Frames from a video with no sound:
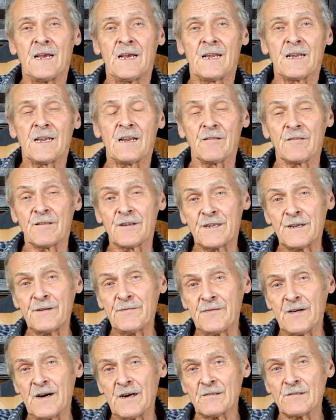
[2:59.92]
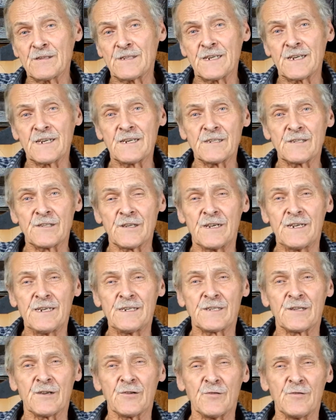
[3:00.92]
Now, the diff housing is,
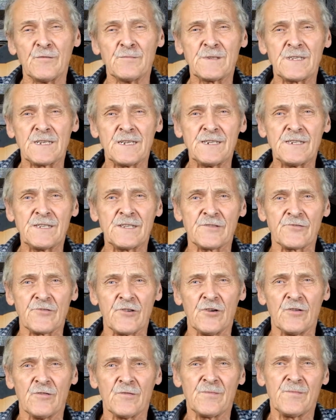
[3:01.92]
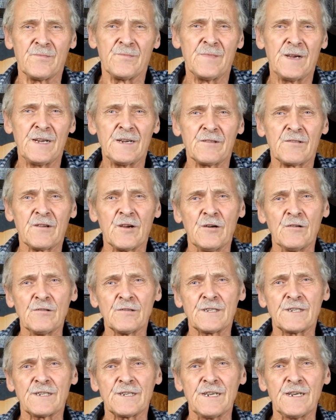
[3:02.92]
is enormously strong, made of
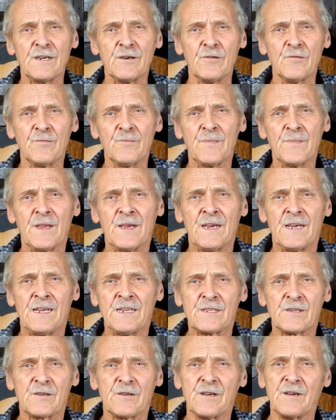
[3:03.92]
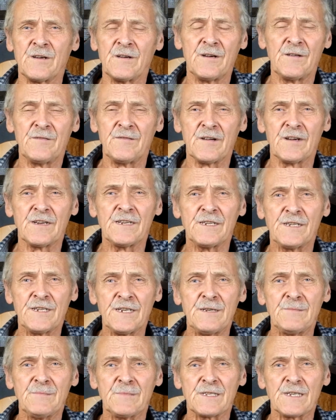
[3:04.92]
cast steel. It's uh, a very
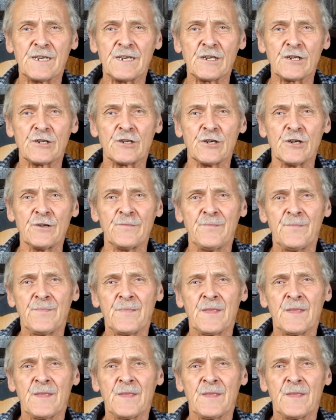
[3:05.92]
deep section,